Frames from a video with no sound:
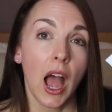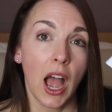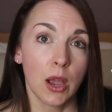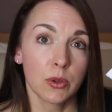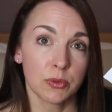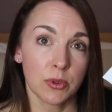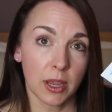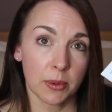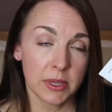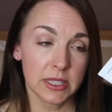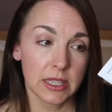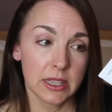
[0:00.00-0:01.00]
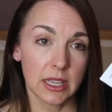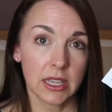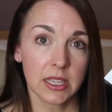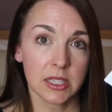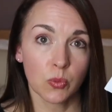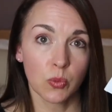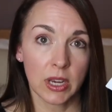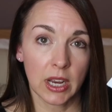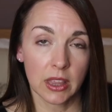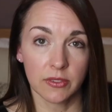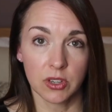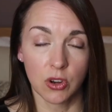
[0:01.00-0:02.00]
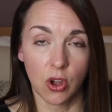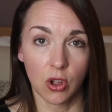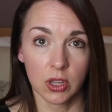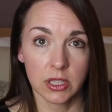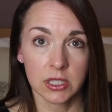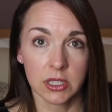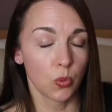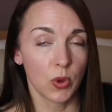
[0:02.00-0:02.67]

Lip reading: I was recommended this when I lived in Holland.